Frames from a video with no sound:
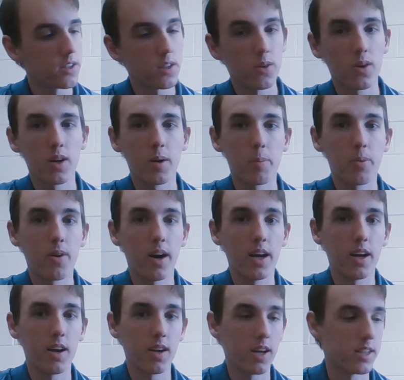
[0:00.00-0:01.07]
You want to
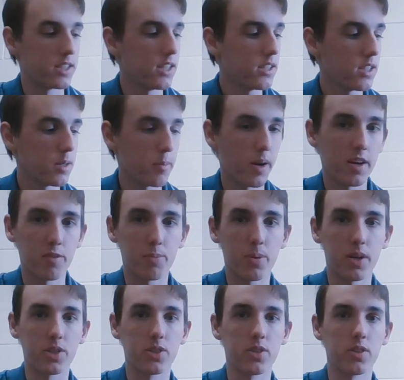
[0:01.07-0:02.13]
apply a decent amount of
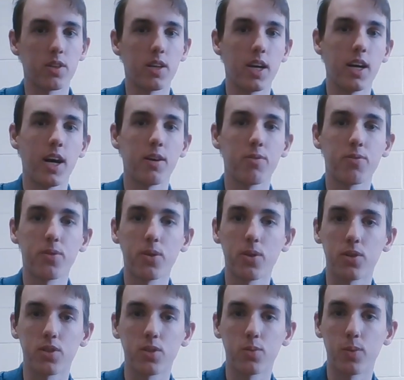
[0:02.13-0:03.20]
pressure. At
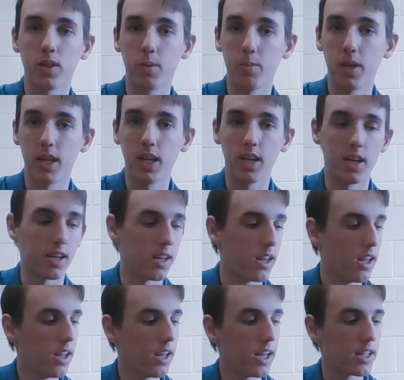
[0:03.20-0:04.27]
first, when you're
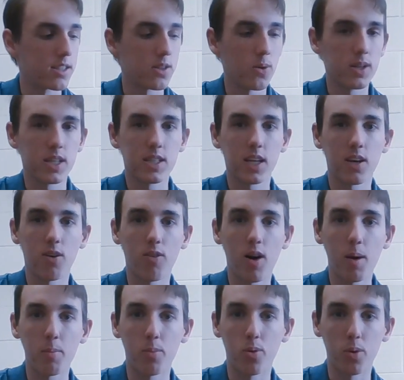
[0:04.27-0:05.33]
beginning, it's going to take a
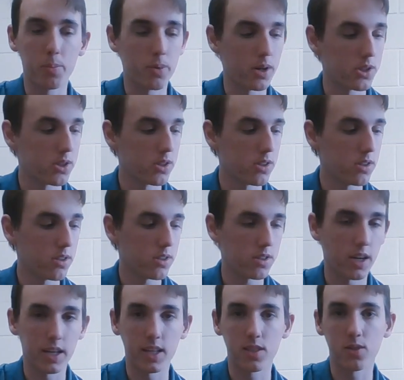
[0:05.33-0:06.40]
lot more pressure,
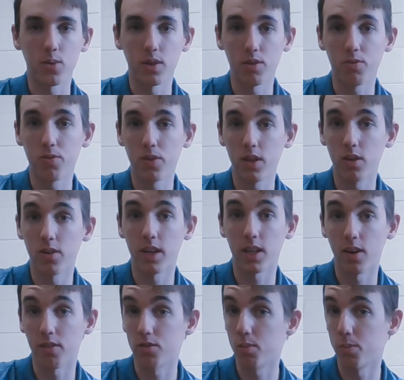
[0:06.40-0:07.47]
like it's going to feel like
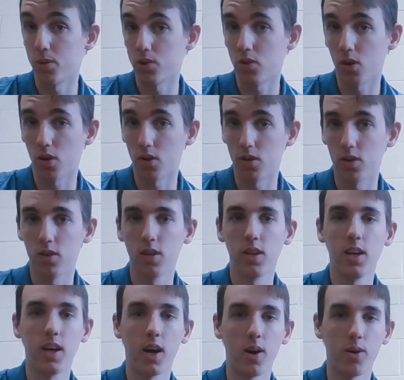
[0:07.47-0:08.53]
you have to push harder.
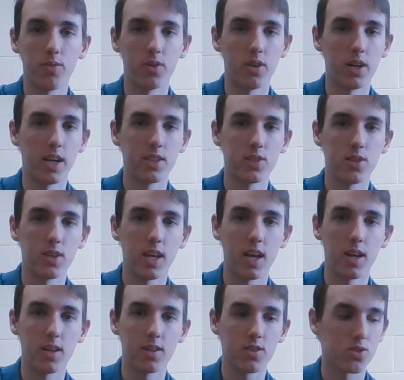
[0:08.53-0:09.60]
However, as you
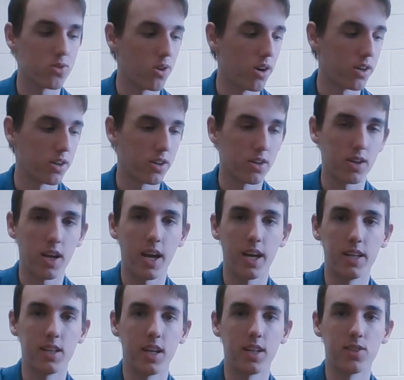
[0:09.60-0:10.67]
get stronger
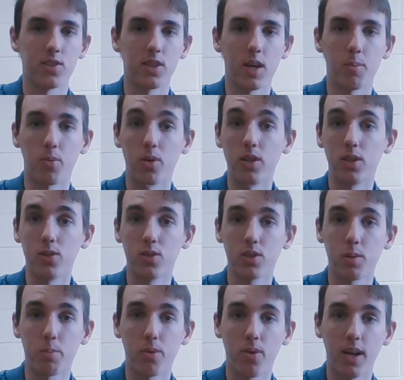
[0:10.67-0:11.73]
and as you get more used
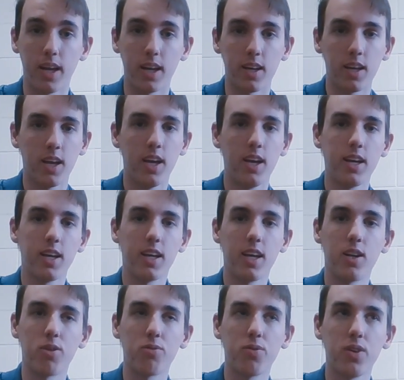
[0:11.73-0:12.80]
to playing,
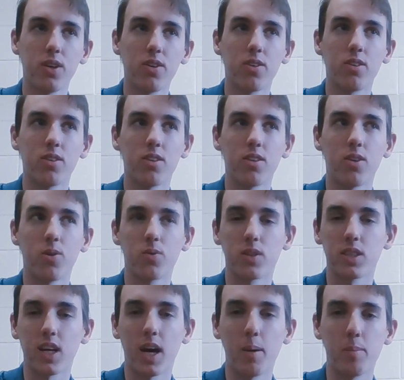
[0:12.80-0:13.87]
it'll feel over
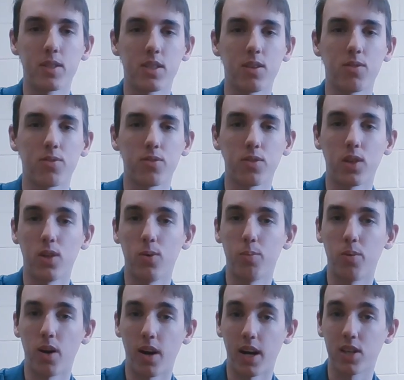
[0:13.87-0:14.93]
time as if
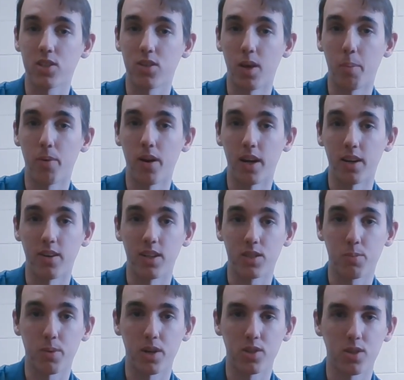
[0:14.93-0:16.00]
you are actually applying less
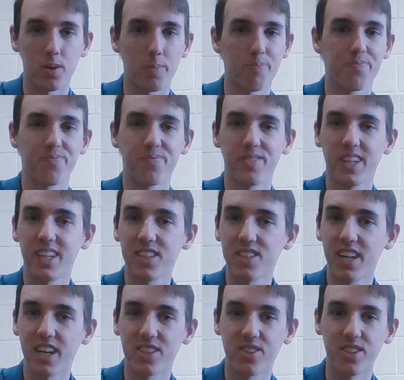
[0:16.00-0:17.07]
pressure. It doesn't
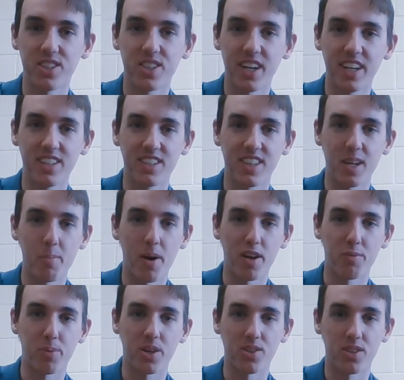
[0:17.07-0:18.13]
actually change the amount
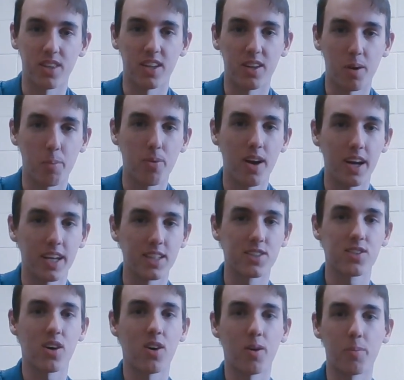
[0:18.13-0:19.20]
of pressure that you're applying,
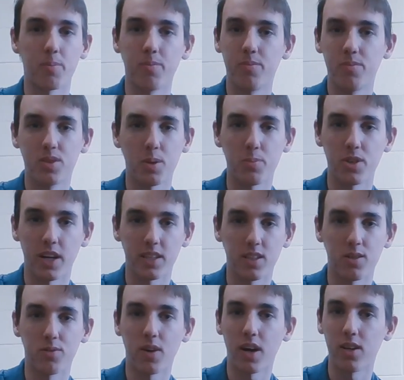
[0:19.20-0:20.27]
it's all
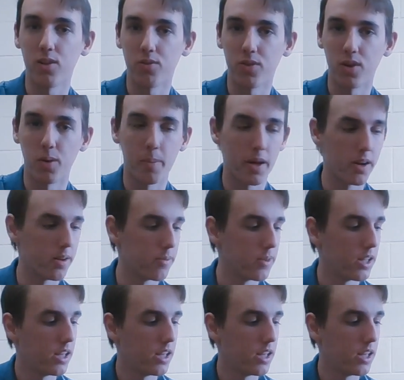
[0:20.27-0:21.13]
subjective, how you feel about it.